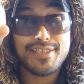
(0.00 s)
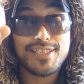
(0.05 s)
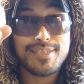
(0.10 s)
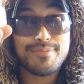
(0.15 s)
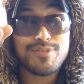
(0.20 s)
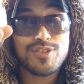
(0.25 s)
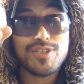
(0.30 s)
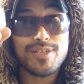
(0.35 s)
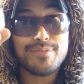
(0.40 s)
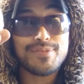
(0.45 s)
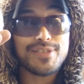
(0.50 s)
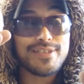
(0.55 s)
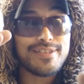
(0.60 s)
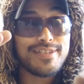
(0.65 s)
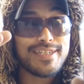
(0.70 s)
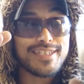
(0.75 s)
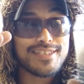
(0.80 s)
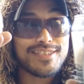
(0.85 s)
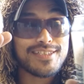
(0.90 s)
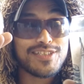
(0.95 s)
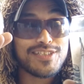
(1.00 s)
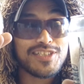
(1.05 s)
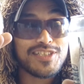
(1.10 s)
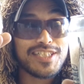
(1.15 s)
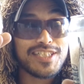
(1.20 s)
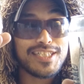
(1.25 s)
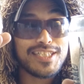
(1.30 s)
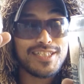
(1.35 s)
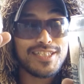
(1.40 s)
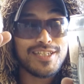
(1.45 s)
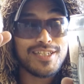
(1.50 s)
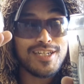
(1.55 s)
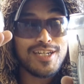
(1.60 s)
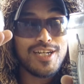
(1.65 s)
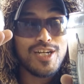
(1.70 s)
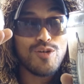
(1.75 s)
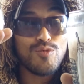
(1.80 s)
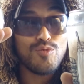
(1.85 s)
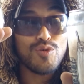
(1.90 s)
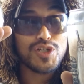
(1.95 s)
Sometimes I like to see
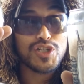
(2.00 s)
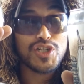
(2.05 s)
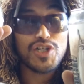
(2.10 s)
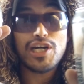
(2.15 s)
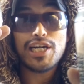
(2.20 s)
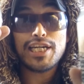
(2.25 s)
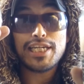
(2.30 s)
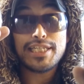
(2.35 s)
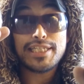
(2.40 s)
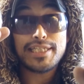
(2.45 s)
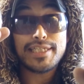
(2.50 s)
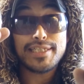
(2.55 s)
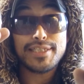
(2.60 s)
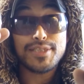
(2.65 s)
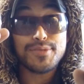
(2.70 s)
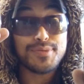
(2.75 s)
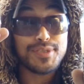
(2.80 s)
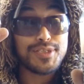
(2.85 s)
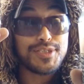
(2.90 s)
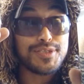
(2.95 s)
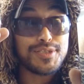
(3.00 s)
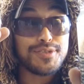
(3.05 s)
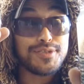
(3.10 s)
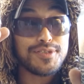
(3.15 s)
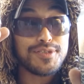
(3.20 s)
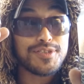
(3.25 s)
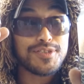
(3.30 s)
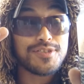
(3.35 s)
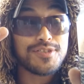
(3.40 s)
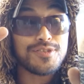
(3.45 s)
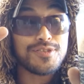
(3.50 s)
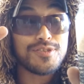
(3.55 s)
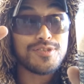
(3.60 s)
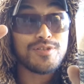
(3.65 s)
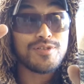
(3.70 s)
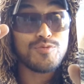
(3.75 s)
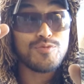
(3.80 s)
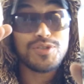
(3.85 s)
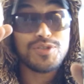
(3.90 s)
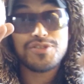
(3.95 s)
what kind of yeast was used
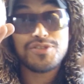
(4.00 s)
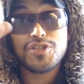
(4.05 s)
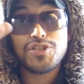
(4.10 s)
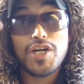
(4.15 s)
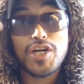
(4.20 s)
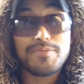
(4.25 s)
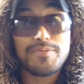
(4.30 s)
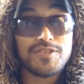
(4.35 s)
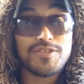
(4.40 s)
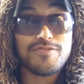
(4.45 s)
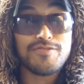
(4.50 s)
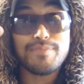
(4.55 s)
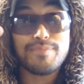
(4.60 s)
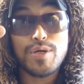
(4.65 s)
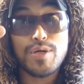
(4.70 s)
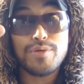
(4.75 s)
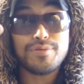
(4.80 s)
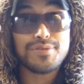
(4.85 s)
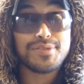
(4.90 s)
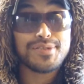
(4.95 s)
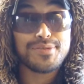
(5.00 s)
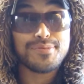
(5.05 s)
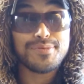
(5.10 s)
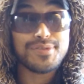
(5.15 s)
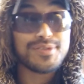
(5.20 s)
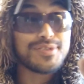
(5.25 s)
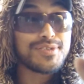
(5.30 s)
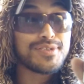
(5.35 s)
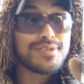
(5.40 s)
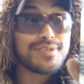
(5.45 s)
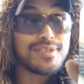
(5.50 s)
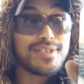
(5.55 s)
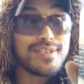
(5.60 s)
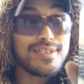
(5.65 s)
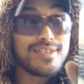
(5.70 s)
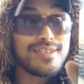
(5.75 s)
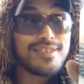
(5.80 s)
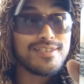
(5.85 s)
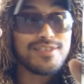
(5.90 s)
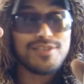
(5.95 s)
or what types of malts was
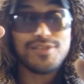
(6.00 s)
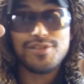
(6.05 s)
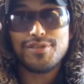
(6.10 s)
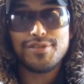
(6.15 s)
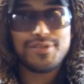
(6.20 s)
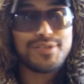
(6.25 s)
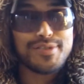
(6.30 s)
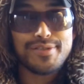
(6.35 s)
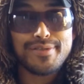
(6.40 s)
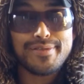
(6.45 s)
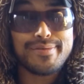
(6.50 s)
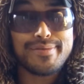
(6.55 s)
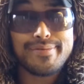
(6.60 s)
used.